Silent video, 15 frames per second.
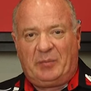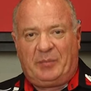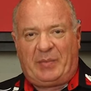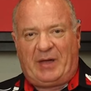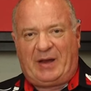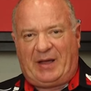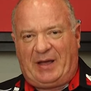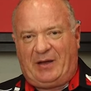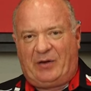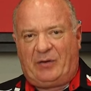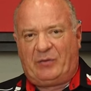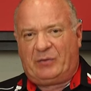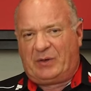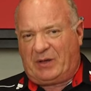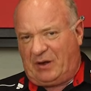But
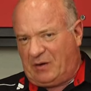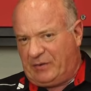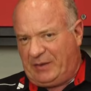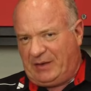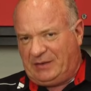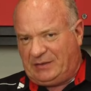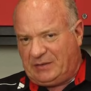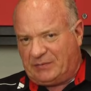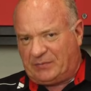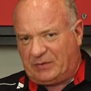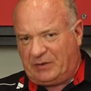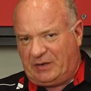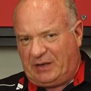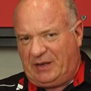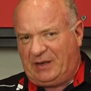how are they
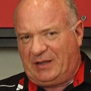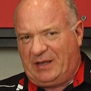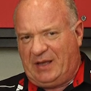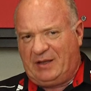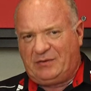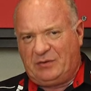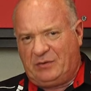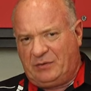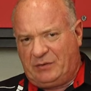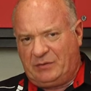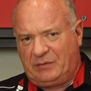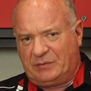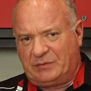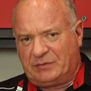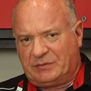different, and can you
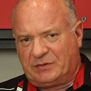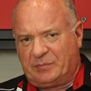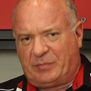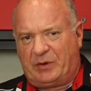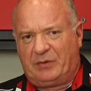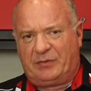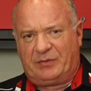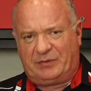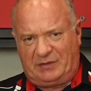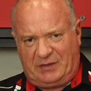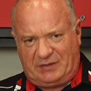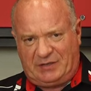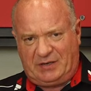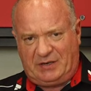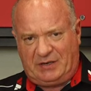use both the
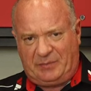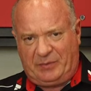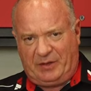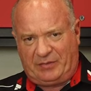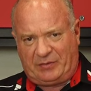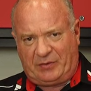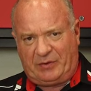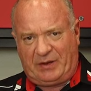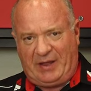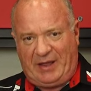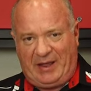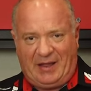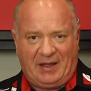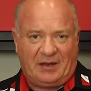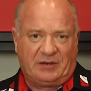ten W thirty
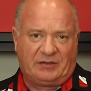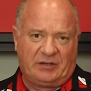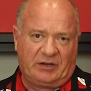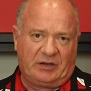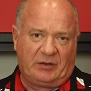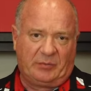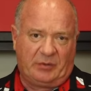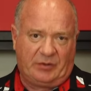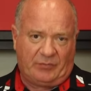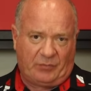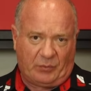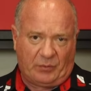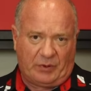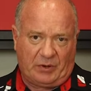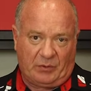and ten W
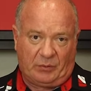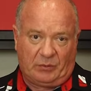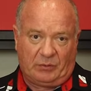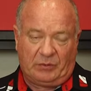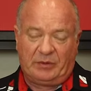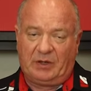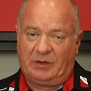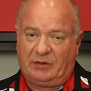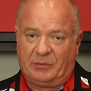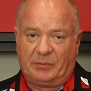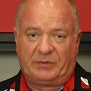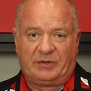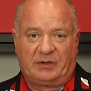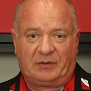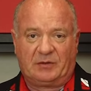forty oil in your
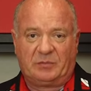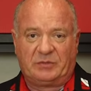particular